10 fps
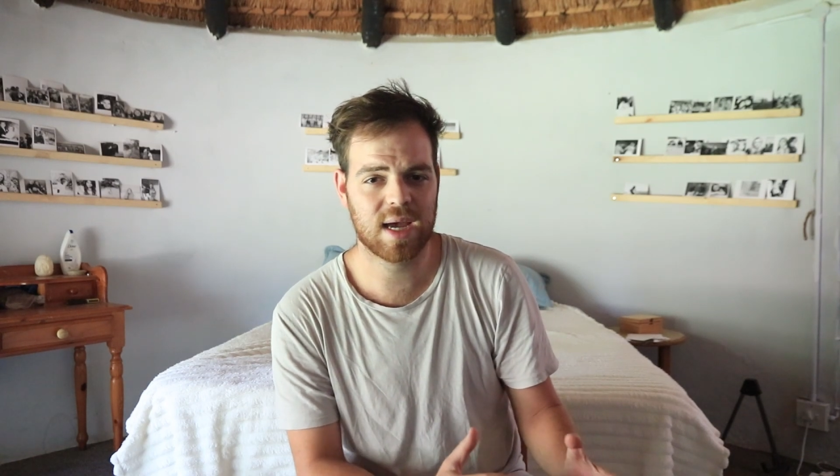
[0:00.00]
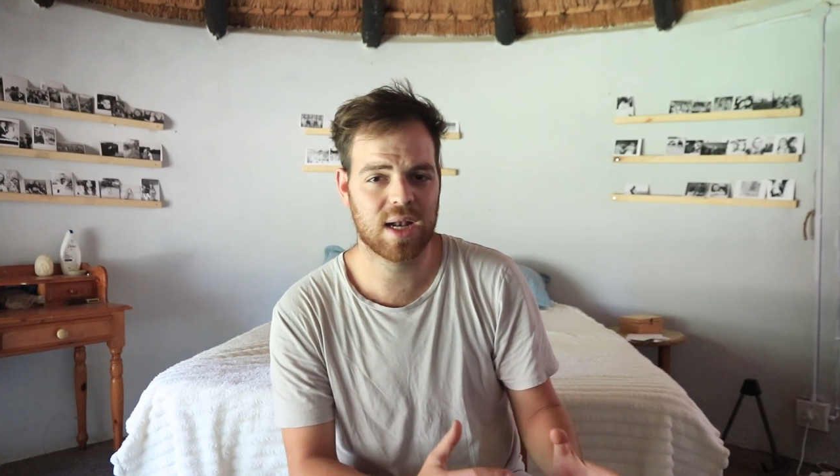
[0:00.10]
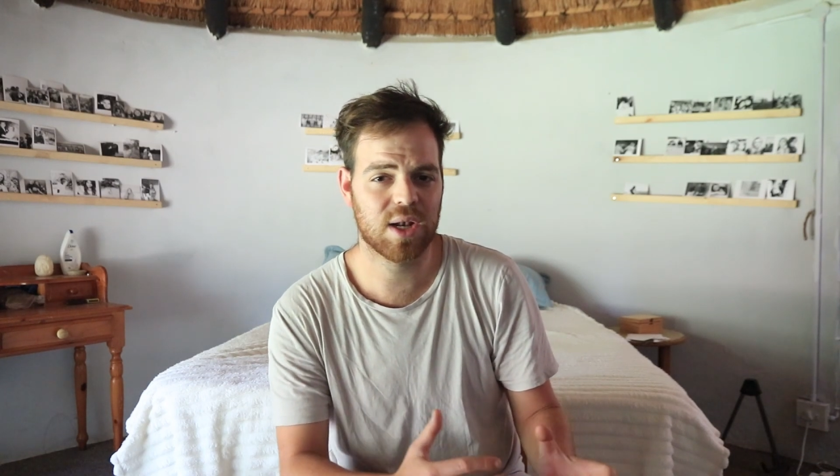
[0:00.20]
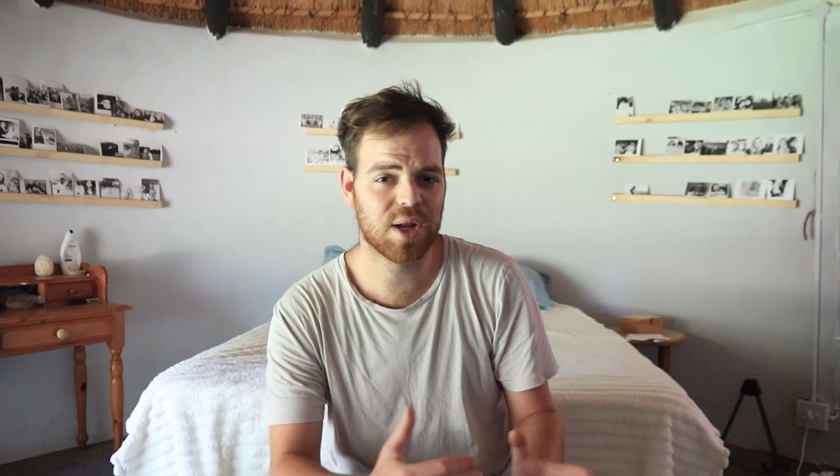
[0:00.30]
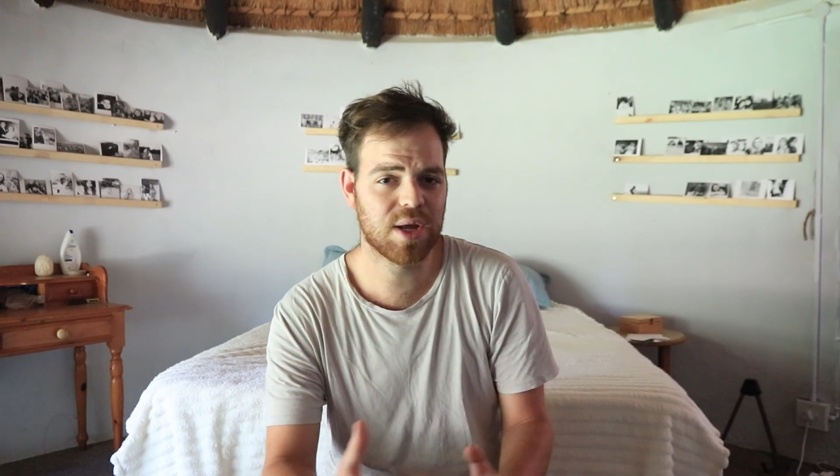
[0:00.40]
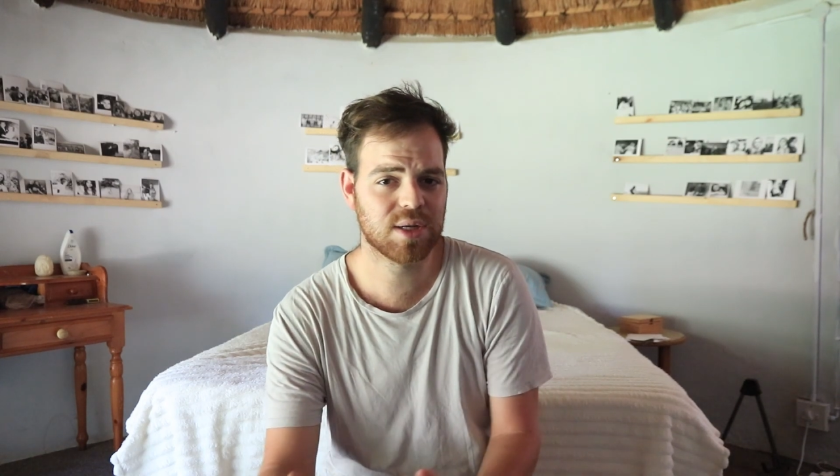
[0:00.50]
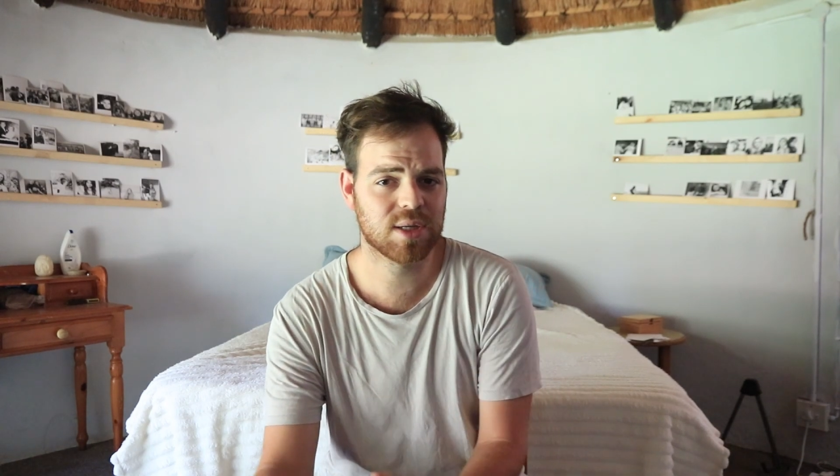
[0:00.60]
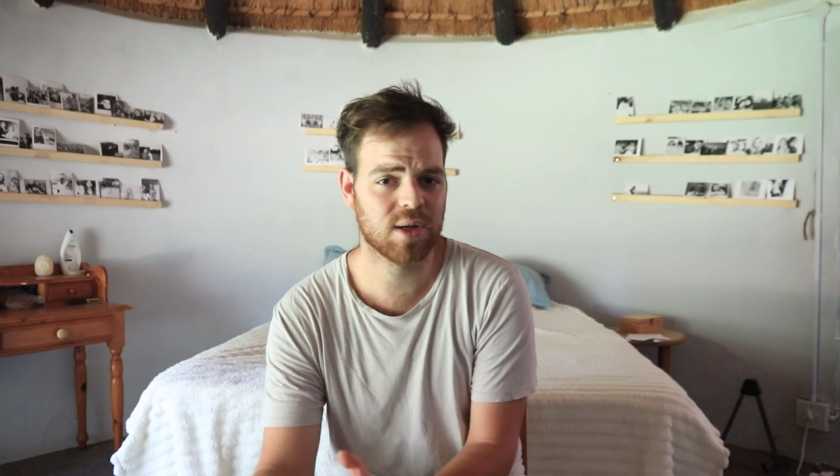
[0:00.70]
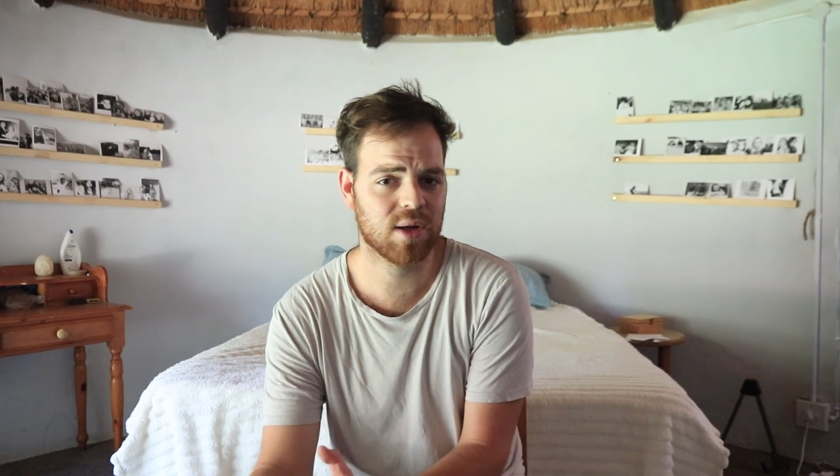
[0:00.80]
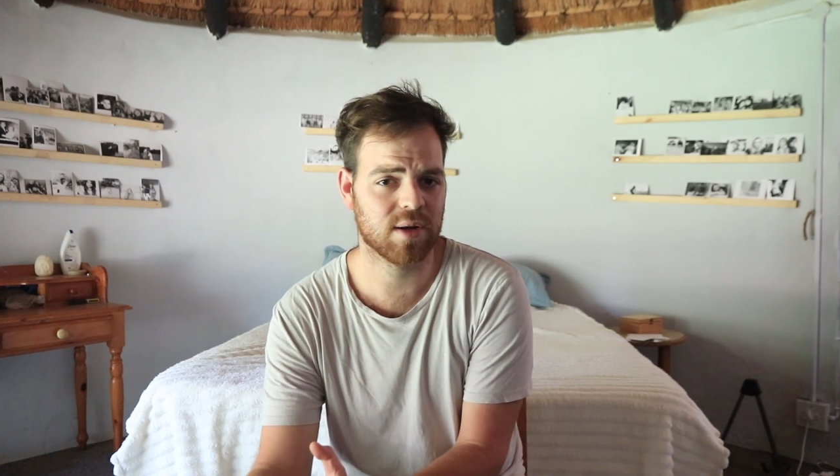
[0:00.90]
learned
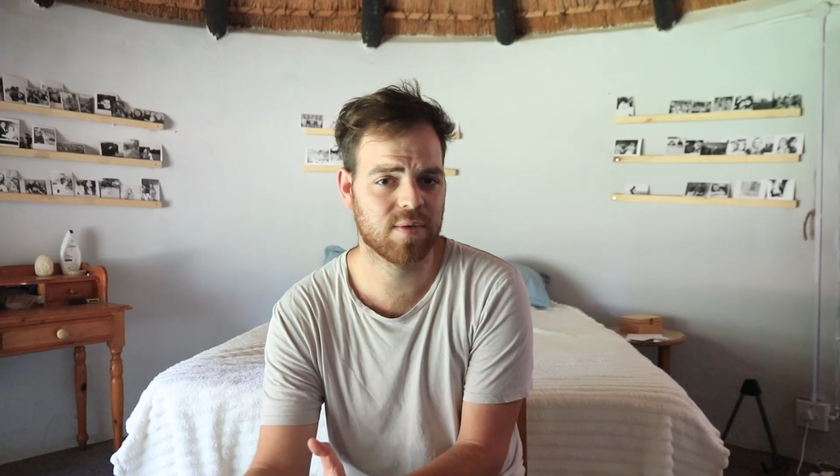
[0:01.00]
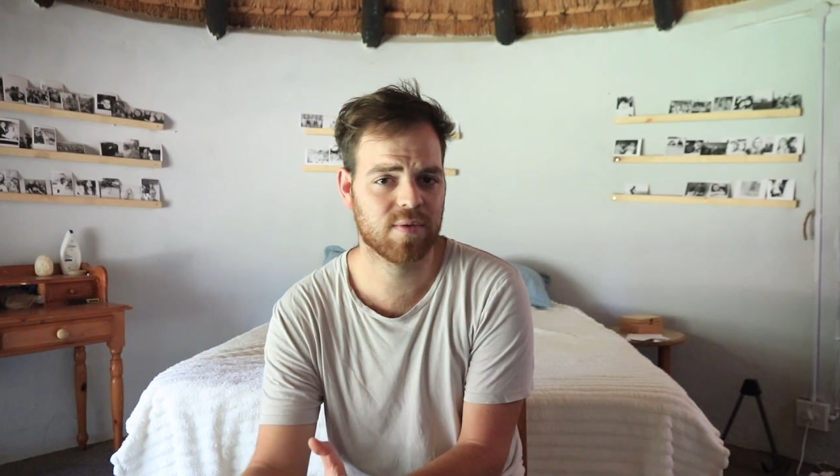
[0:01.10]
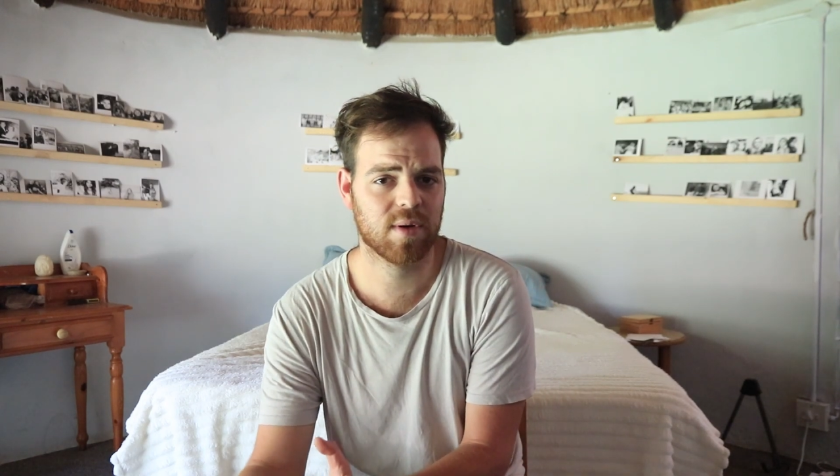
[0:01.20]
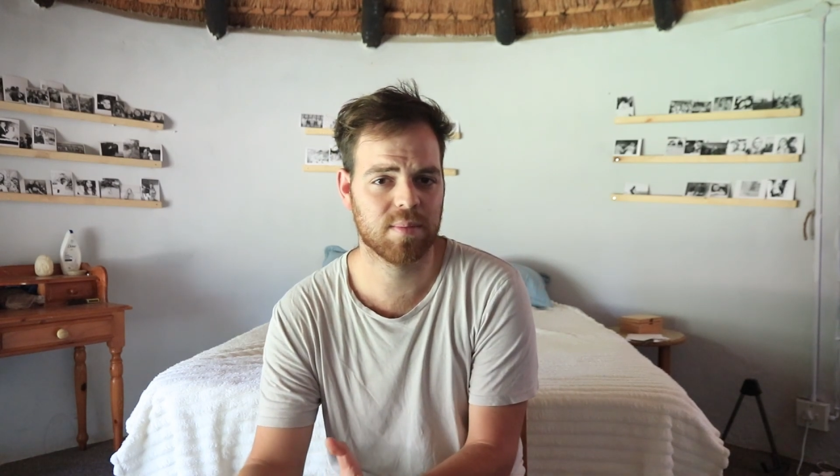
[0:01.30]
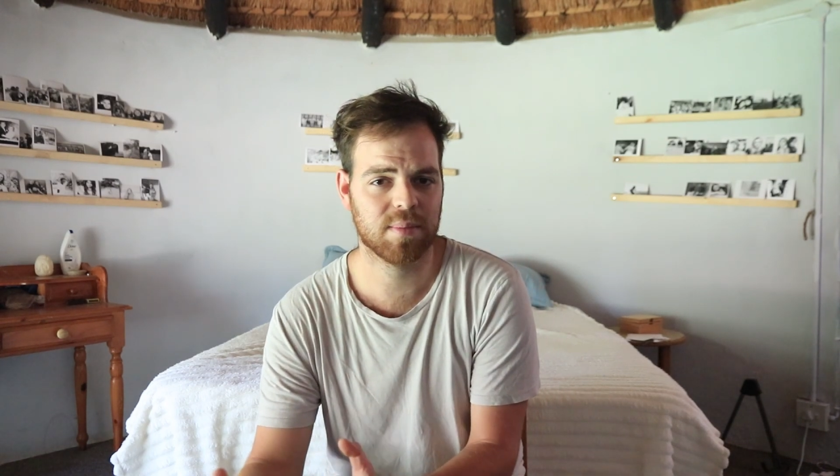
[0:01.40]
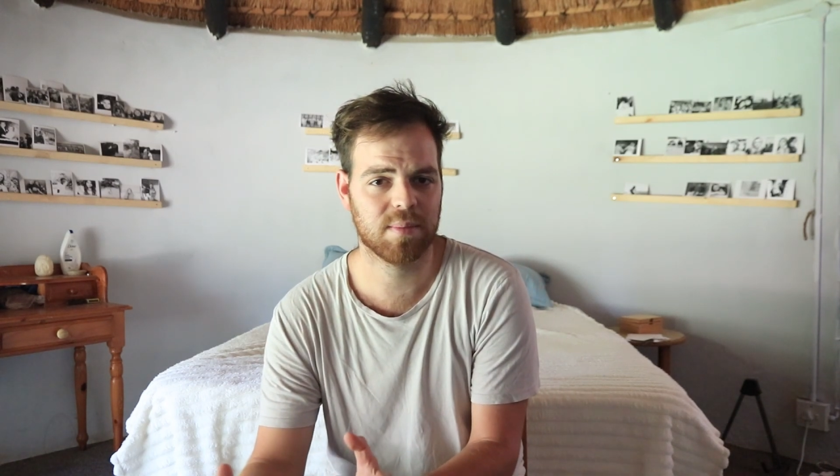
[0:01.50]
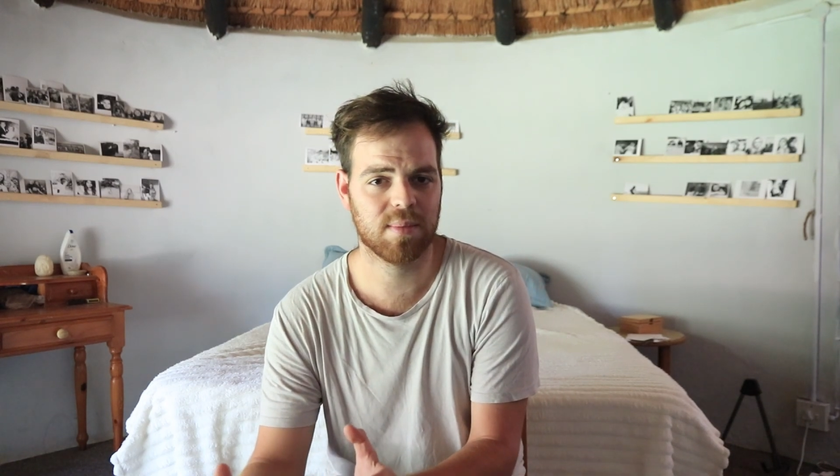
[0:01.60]
a lot from